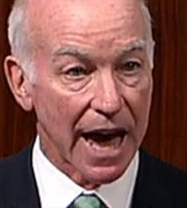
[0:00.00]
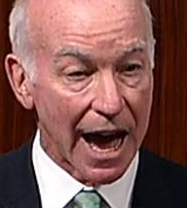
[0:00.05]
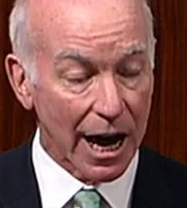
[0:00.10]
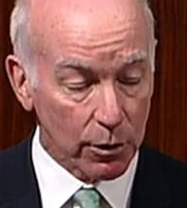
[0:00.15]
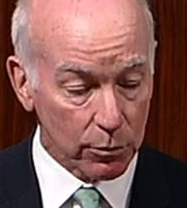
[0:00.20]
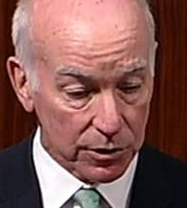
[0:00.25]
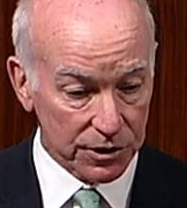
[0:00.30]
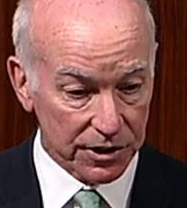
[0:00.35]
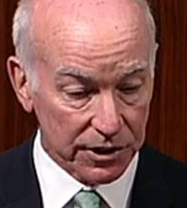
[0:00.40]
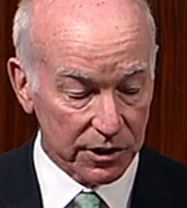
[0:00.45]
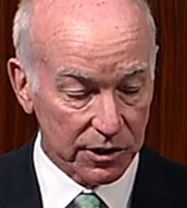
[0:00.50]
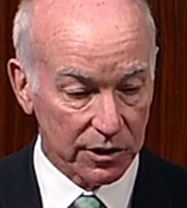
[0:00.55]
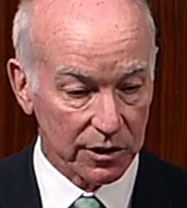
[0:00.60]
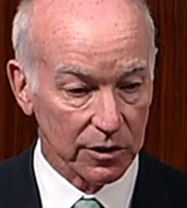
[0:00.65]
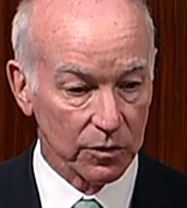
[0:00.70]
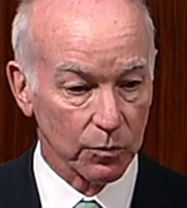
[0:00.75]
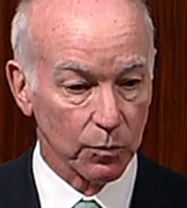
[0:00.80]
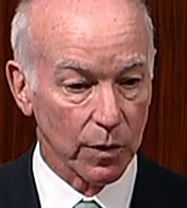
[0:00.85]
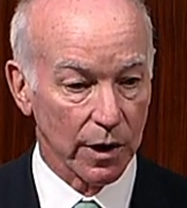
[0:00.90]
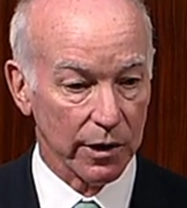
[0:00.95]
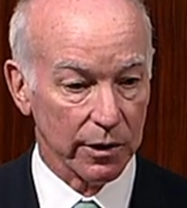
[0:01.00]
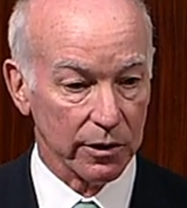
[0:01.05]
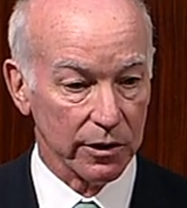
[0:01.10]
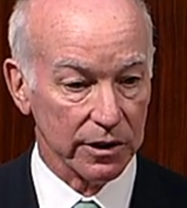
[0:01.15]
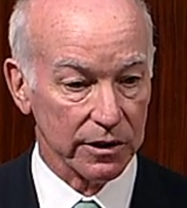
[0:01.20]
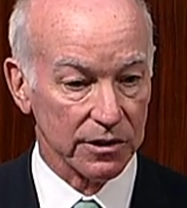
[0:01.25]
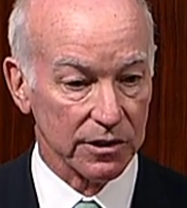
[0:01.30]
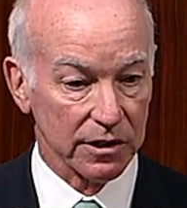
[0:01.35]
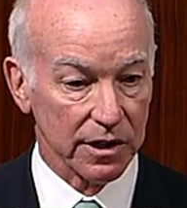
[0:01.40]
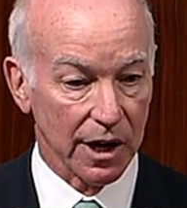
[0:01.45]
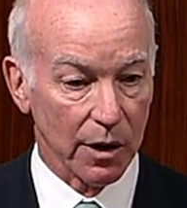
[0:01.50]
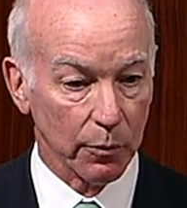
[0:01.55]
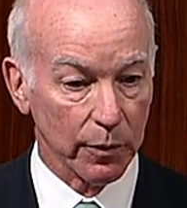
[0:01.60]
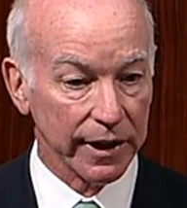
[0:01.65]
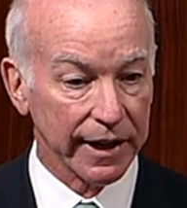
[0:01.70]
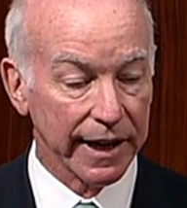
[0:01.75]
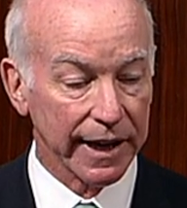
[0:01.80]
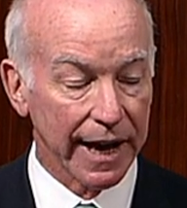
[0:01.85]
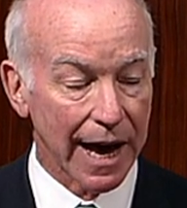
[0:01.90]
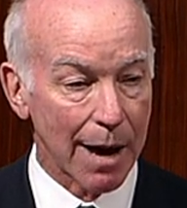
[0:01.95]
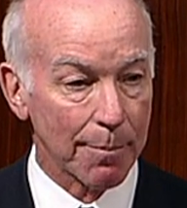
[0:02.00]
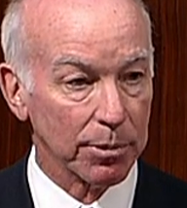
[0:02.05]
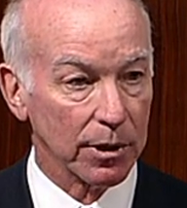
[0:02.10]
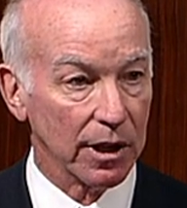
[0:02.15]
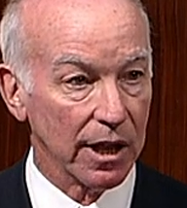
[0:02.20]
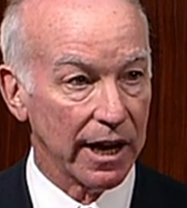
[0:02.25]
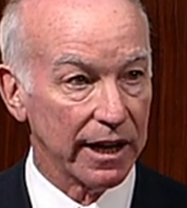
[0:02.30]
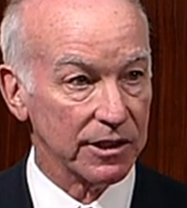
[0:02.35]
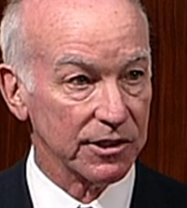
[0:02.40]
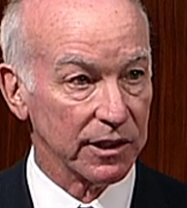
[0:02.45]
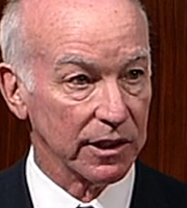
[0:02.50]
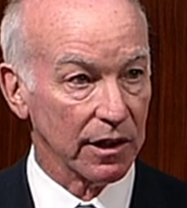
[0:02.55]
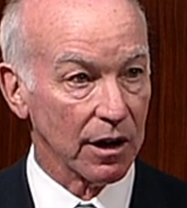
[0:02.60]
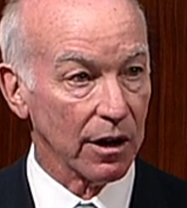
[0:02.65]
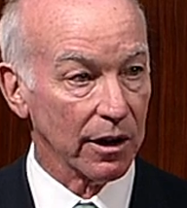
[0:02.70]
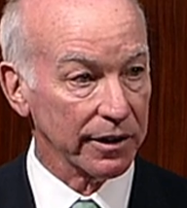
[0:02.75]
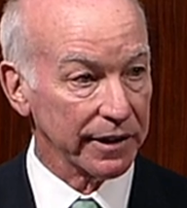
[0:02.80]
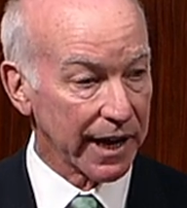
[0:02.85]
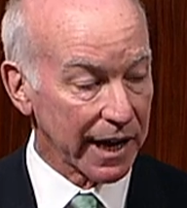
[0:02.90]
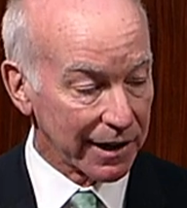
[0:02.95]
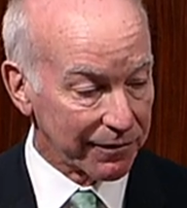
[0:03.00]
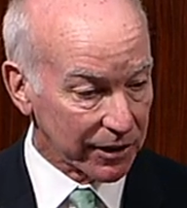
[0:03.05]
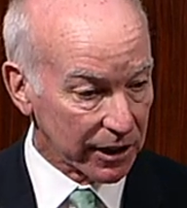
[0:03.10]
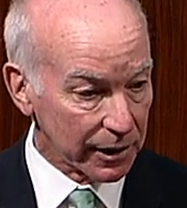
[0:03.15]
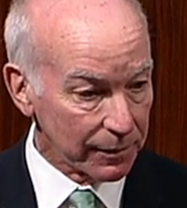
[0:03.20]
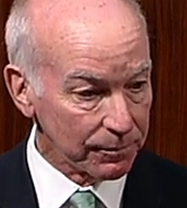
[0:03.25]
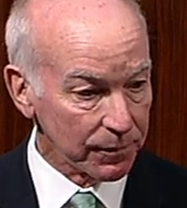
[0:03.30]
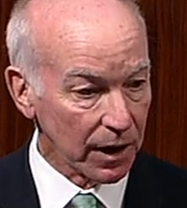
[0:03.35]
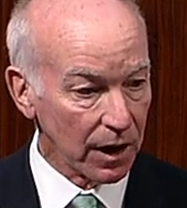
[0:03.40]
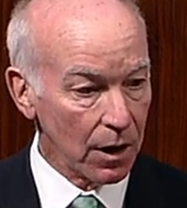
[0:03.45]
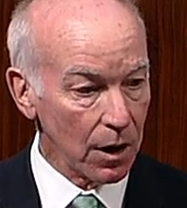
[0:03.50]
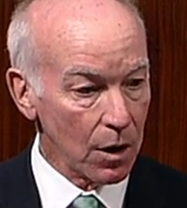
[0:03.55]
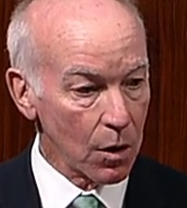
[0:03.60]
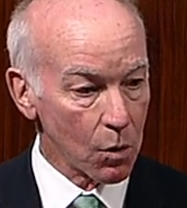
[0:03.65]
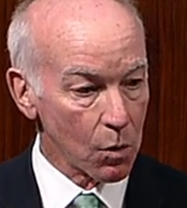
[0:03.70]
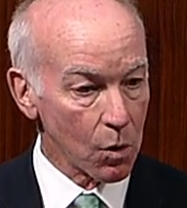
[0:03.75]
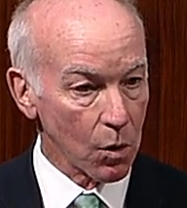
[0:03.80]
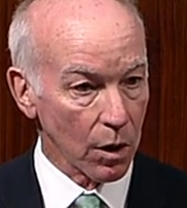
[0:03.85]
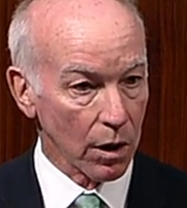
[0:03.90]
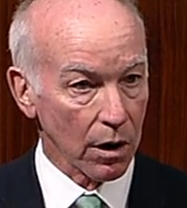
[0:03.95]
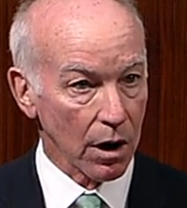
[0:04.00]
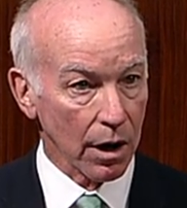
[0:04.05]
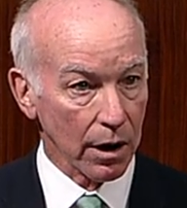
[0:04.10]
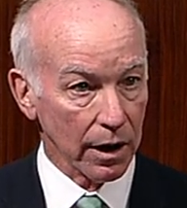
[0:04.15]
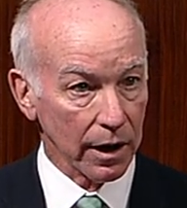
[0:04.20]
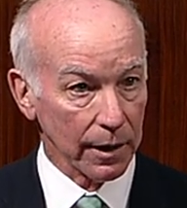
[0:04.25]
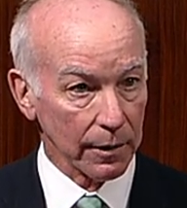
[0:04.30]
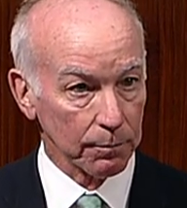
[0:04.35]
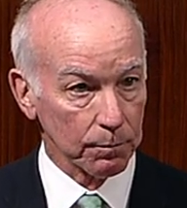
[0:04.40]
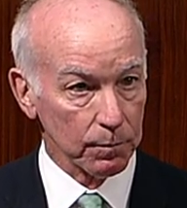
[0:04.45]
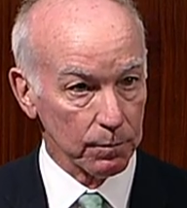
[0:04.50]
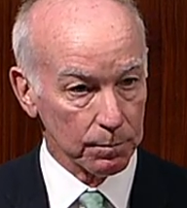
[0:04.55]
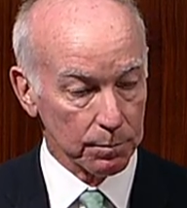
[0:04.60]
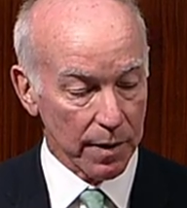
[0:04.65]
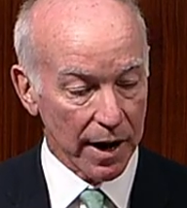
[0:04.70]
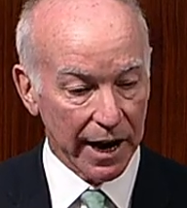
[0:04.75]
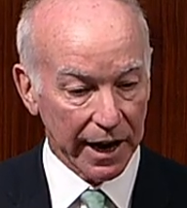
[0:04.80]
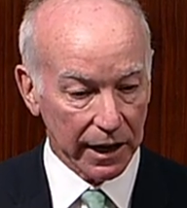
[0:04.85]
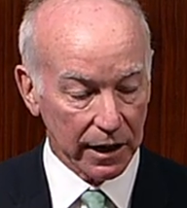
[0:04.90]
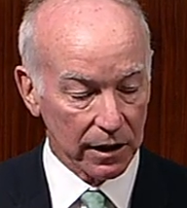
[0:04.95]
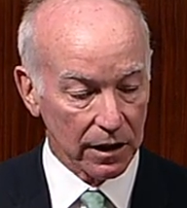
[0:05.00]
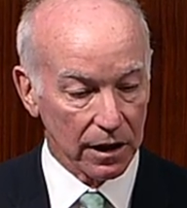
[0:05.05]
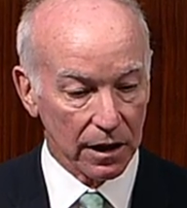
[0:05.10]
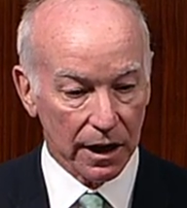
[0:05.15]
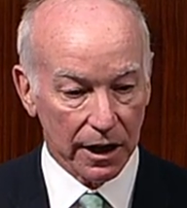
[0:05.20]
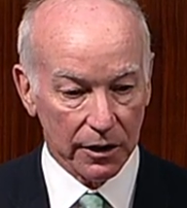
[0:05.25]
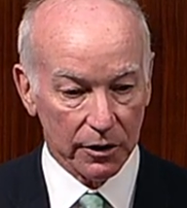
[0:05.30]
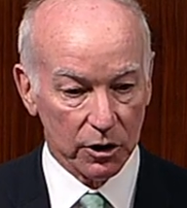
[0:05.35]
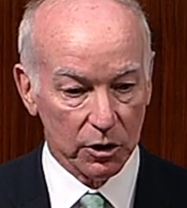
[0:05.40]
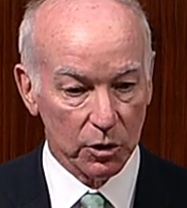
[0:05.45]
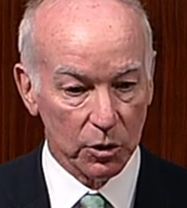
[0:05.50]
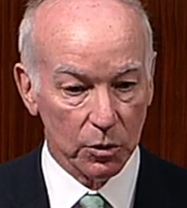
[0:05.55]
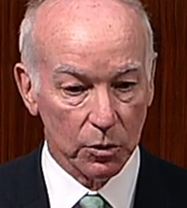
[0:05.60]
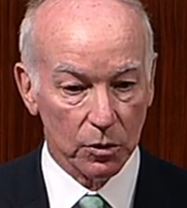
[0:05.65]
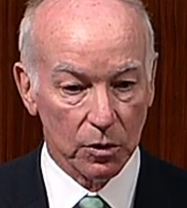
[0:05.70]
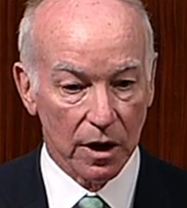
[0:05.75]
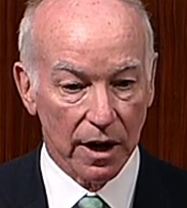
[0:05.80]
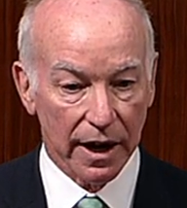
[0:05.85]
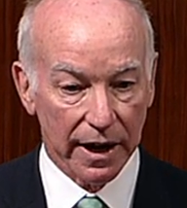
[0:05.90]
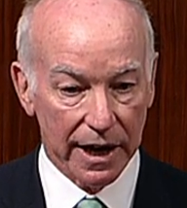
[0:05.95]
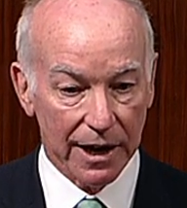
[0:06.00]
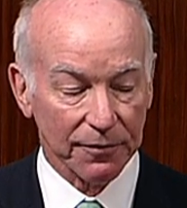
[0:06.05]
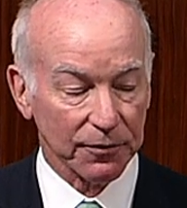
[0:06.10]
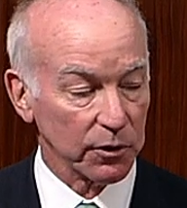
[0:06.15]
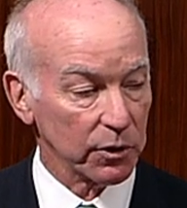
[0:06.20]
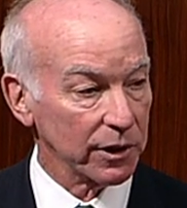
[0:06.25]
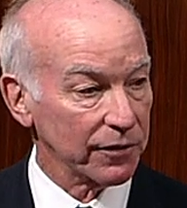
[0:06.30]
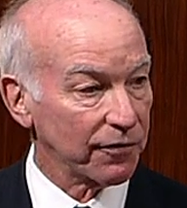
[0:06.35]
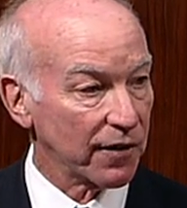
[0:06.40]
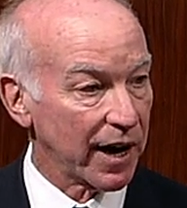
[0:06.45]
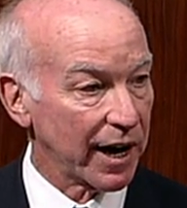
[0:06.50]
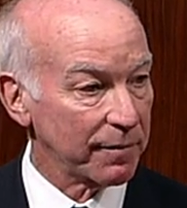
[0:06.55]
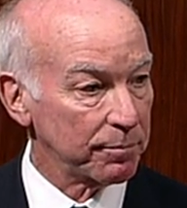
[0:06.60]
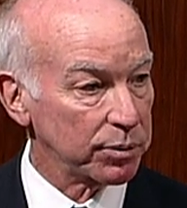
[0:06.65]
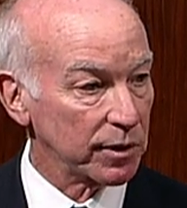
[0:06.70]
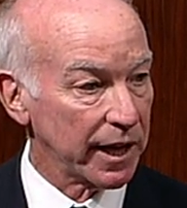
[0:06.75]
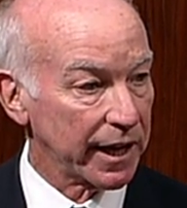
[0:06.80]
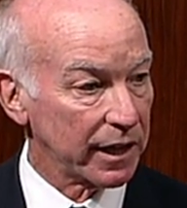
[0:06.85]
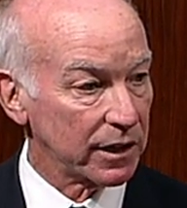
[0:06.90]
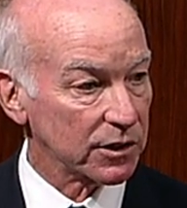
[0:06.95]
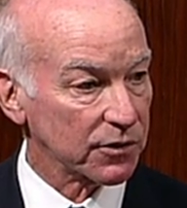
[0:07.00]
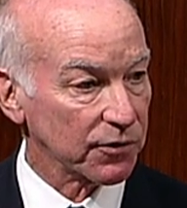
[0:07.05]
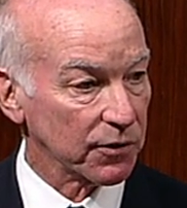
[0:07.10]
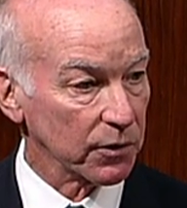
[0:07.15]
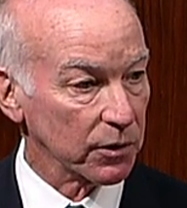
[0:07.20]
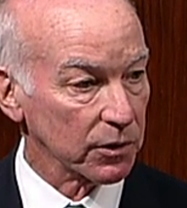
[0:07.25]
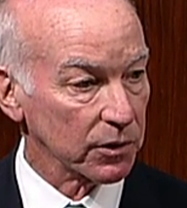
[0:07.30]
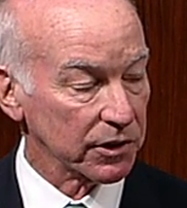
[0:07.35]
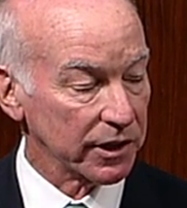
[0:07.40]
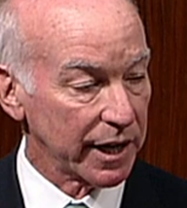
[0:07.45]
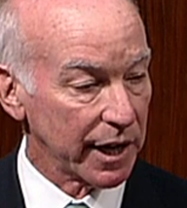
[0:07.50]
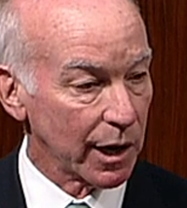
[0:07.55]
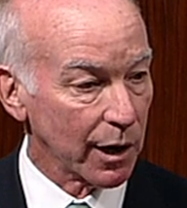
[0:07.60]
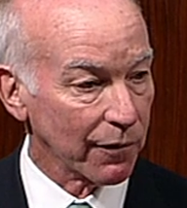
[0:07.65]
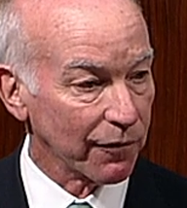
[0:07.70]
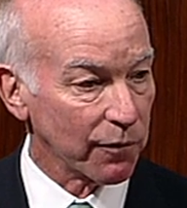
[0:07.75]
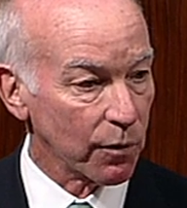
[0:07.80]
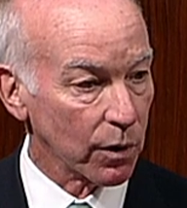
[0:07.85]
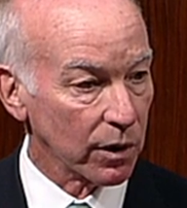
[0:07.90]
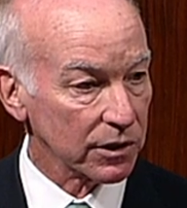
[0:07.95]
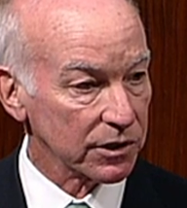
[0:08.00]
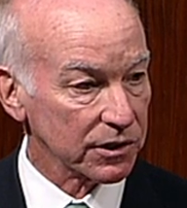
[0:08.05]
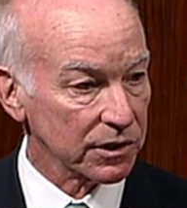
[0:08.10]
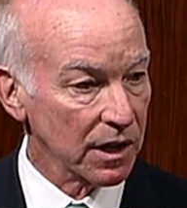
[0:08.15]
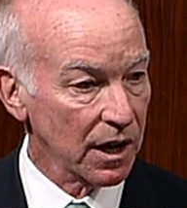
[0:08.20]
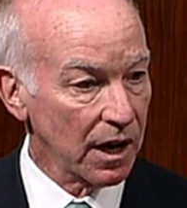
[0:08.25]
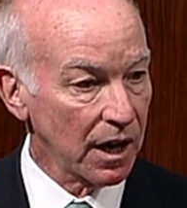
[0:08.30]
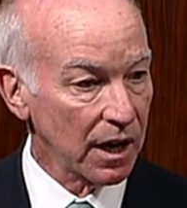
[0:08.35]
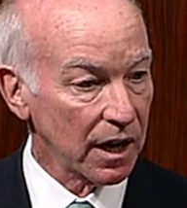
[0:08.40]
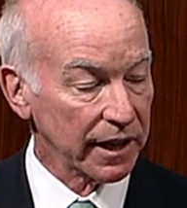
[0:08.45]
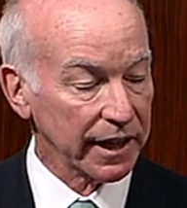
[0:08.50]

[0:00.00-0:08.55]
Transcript: acquisition, whether it's recapitalizing our Navy or buying the new F-35 planes for the Air Force.